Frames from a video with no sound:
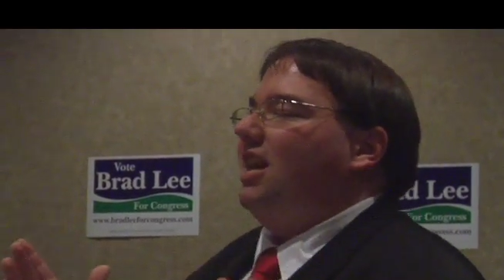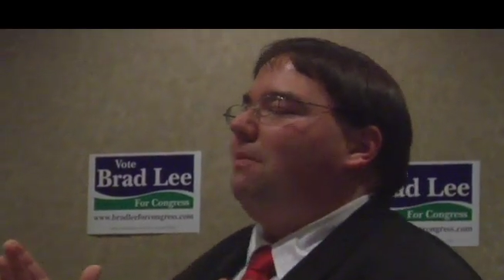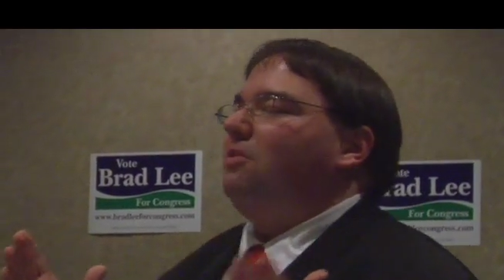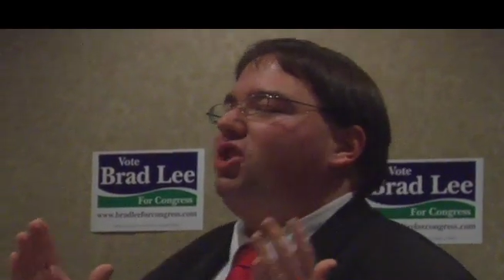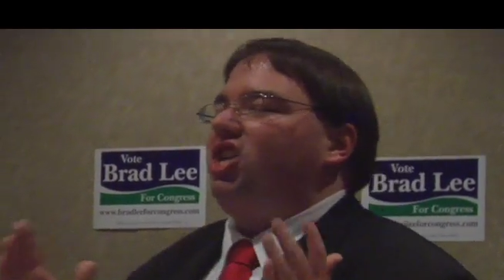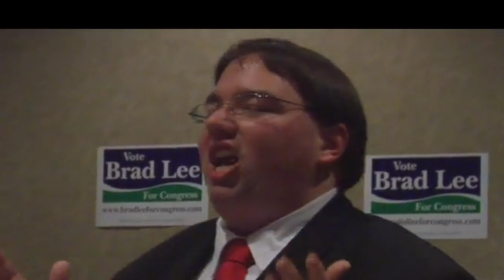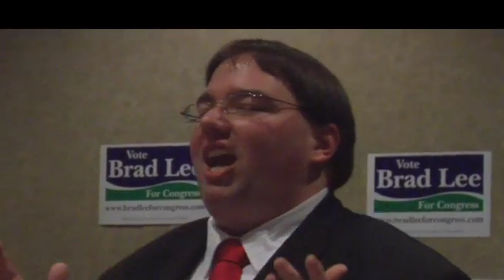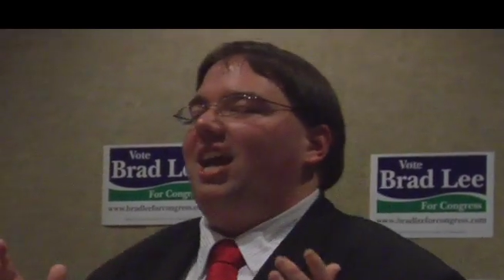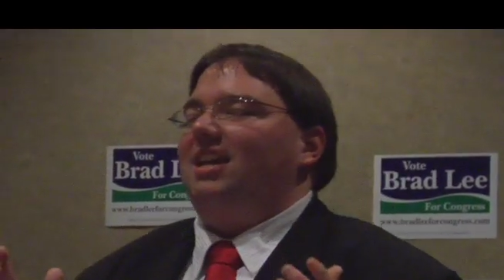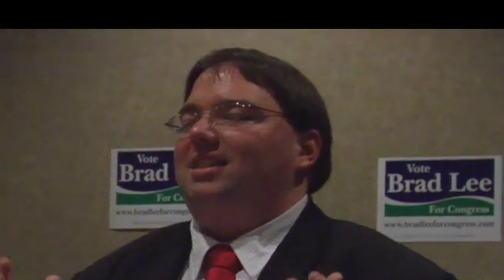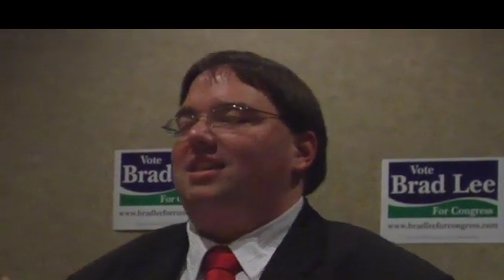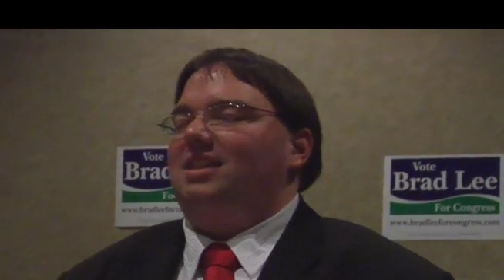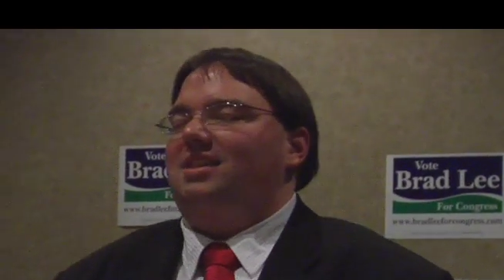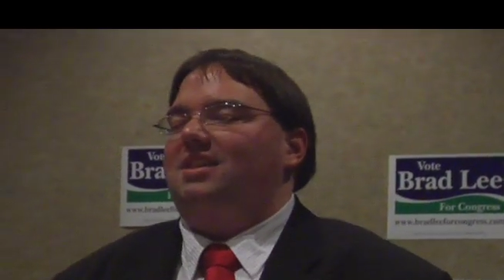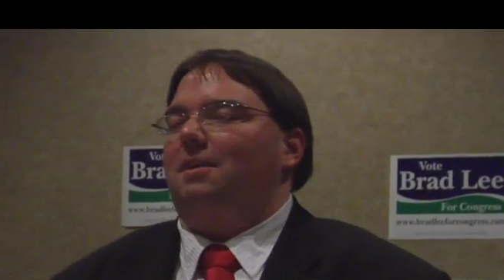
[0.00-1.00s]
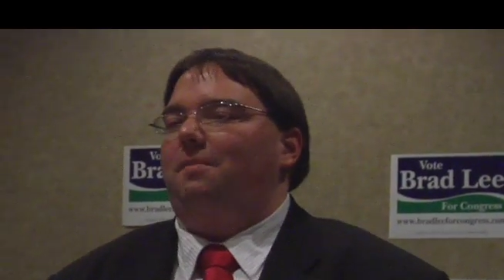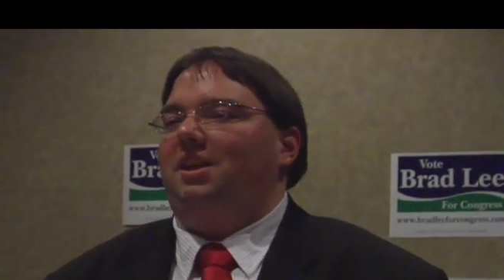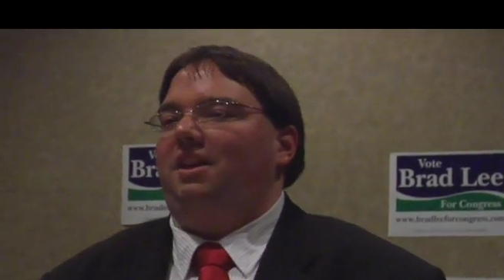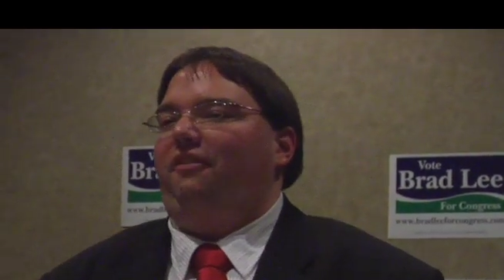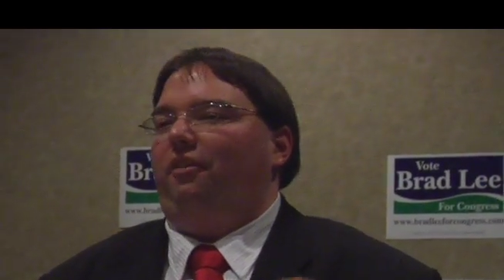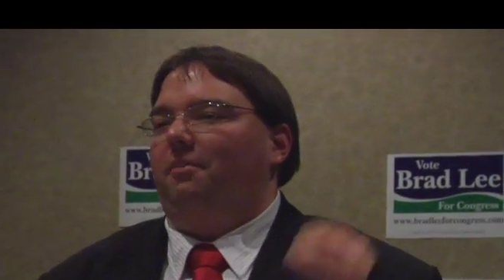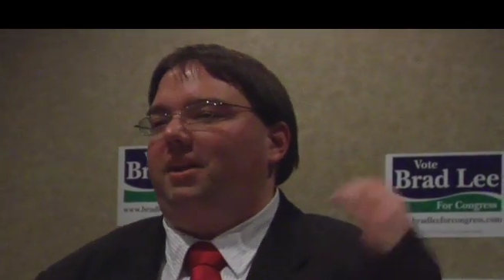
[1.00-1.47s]
chance as
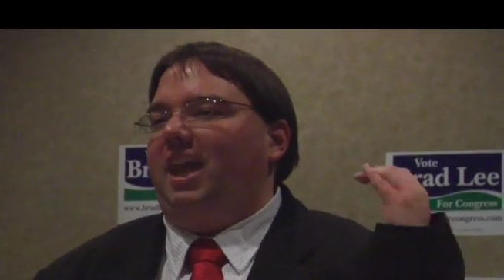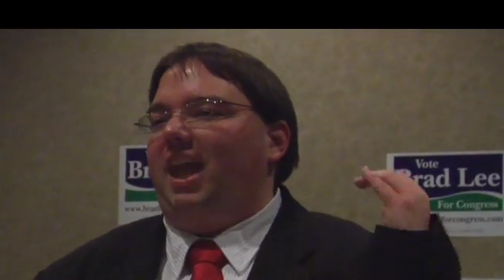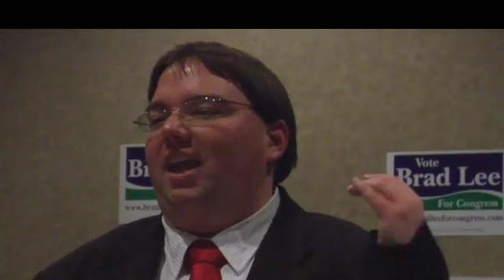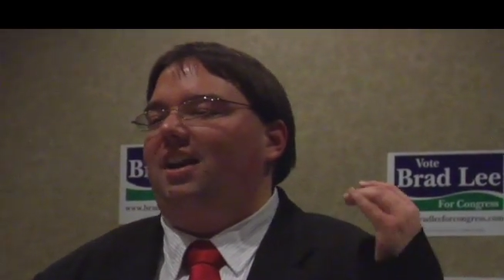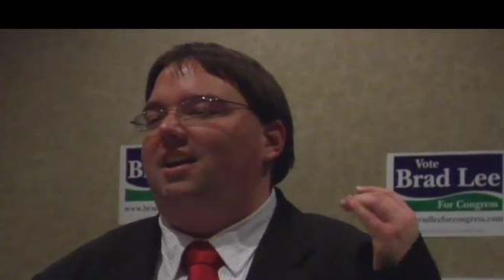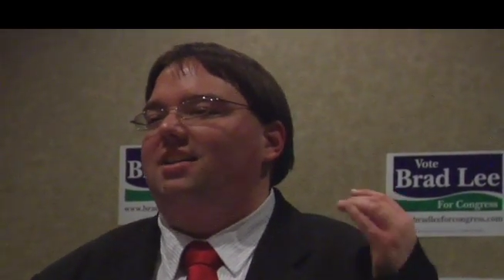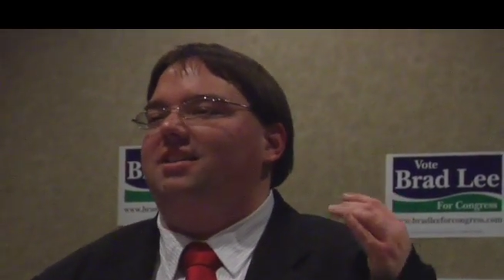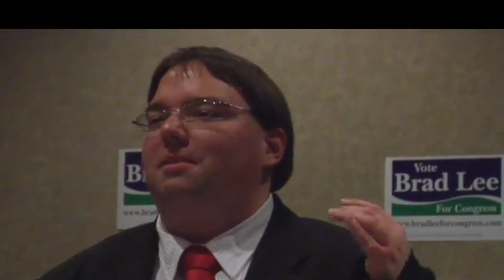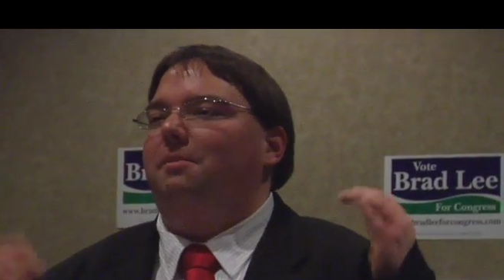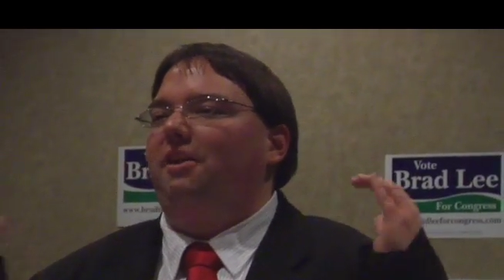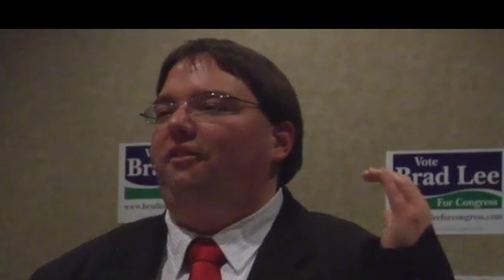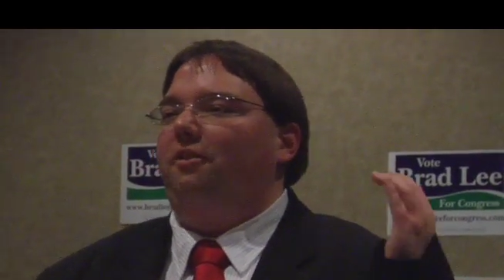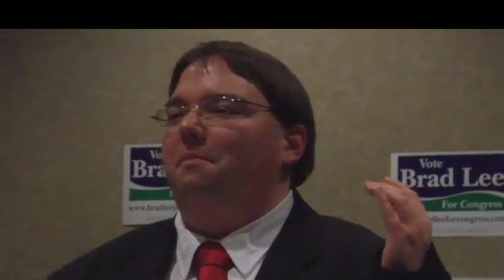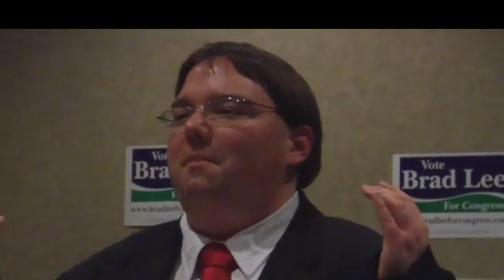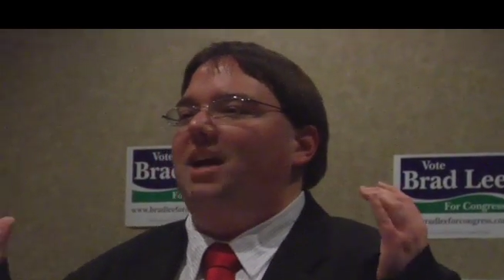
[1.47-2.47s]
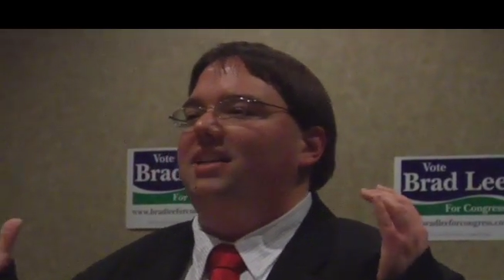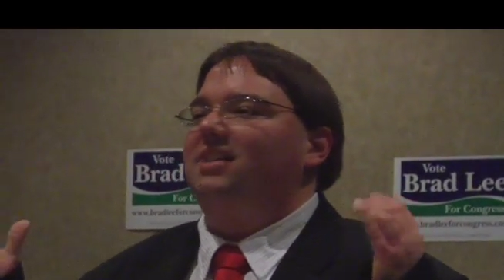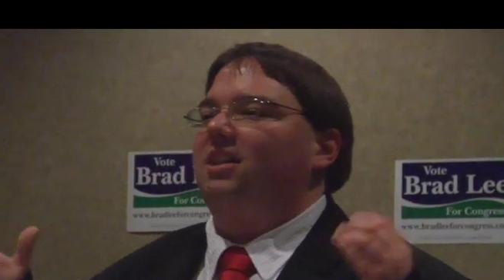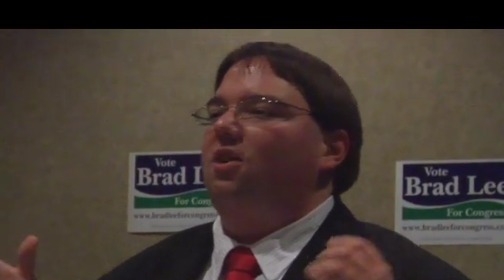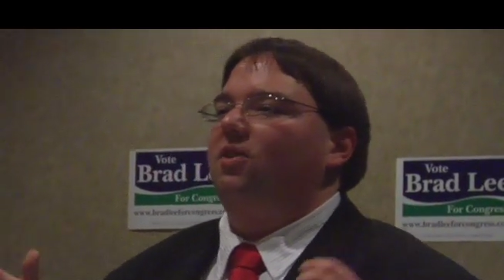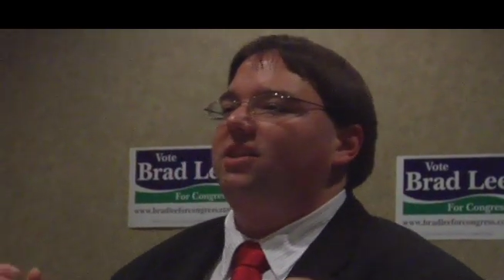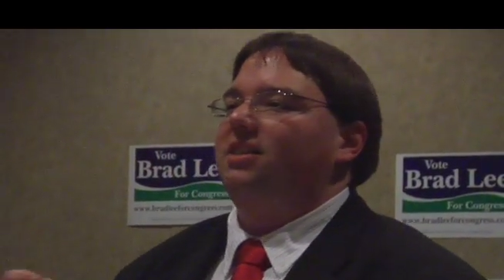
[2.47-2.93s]
somebody from Canada, somebody from Mexico,